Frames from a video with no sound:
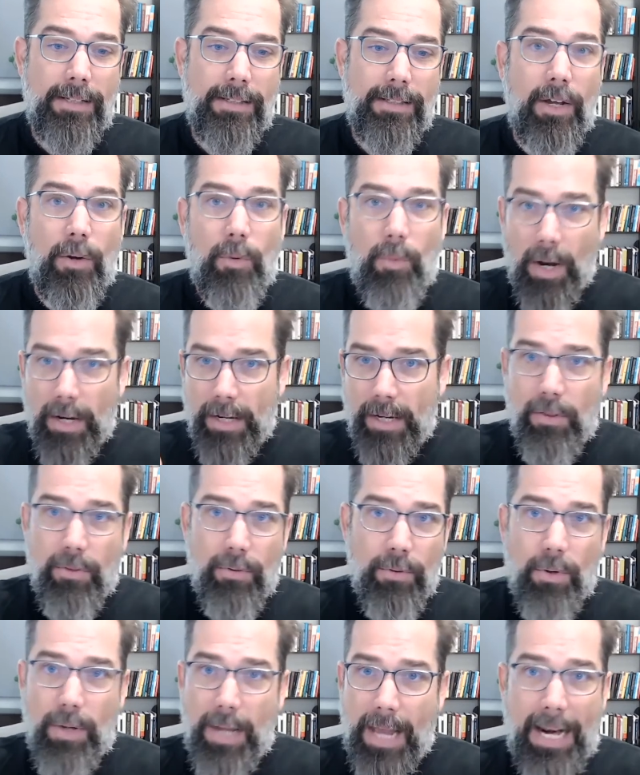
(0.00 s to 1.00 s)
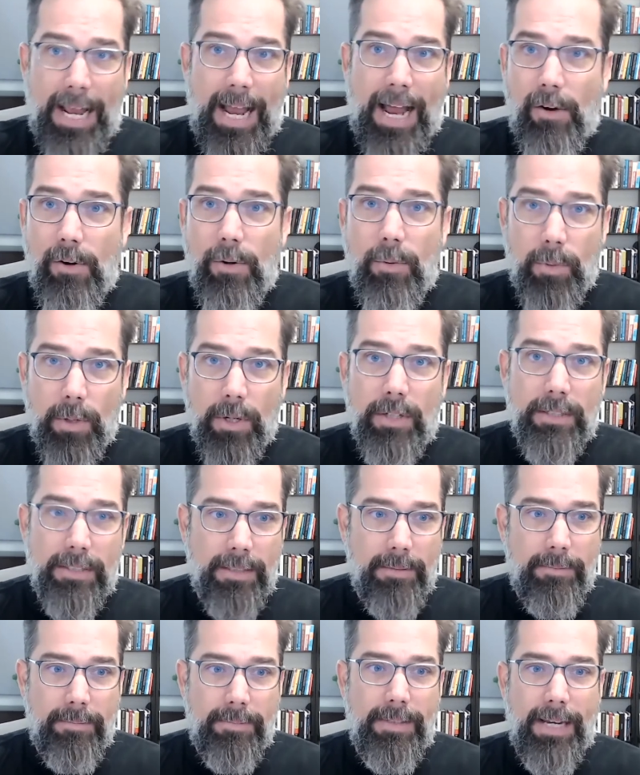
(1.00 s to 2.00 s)
They'll walk you through kind of how it works
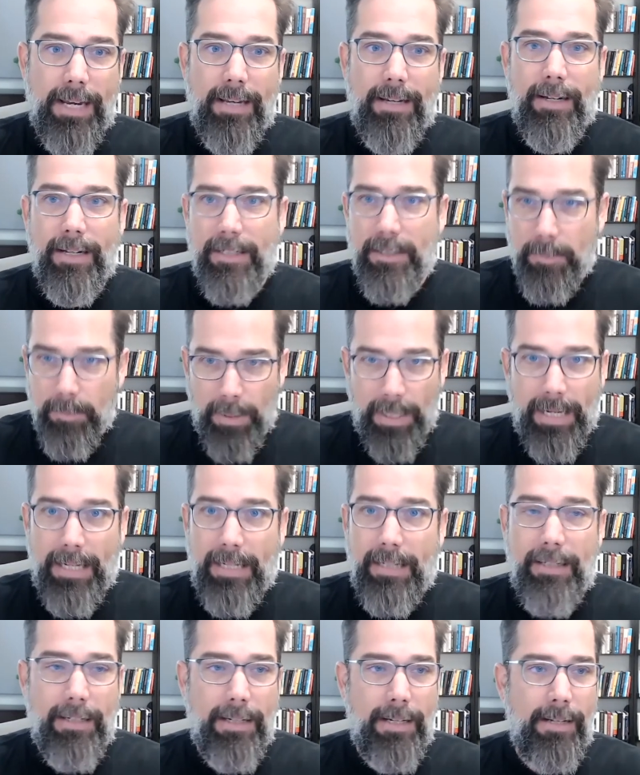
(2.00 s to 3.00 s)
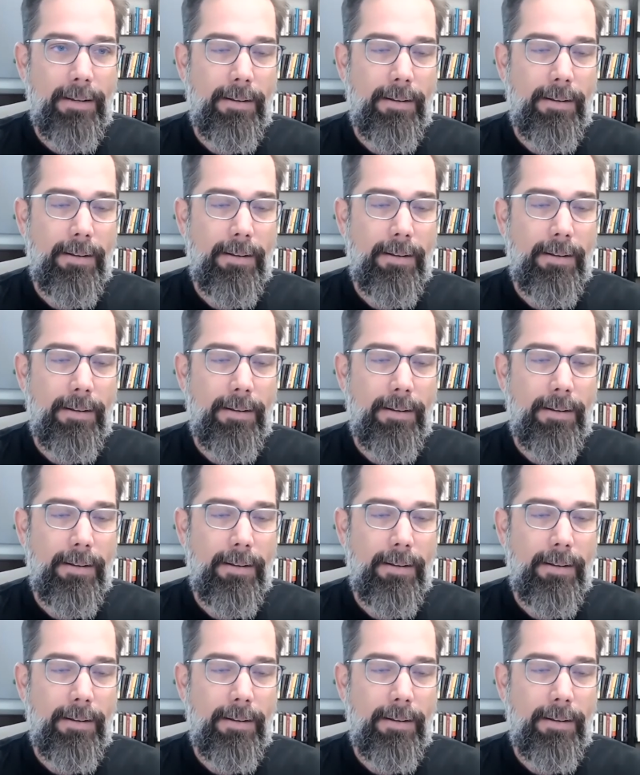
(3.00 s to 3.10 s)
and explain